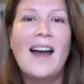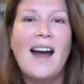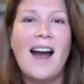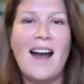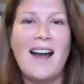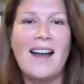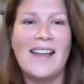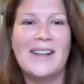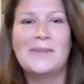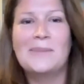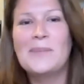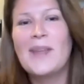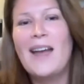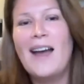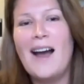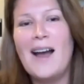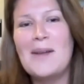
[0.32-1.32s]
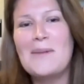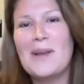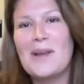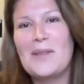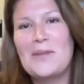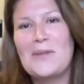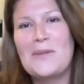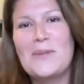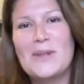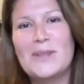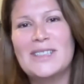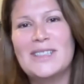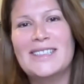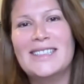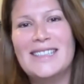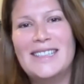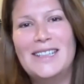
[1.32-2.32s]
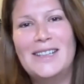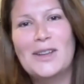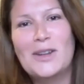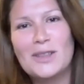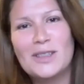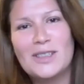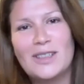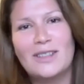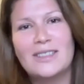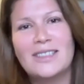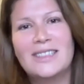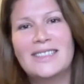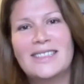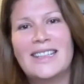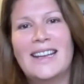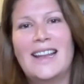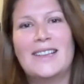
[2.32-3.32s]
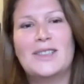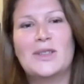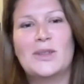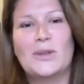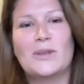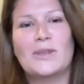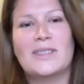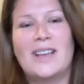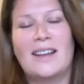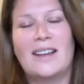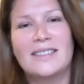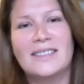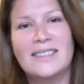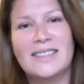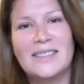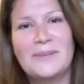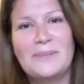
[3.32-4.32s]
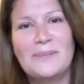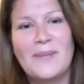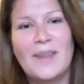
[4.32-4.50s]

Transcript: Hi, I'm Catherine Wilson, Senior Consultant at Let's Talk Talent.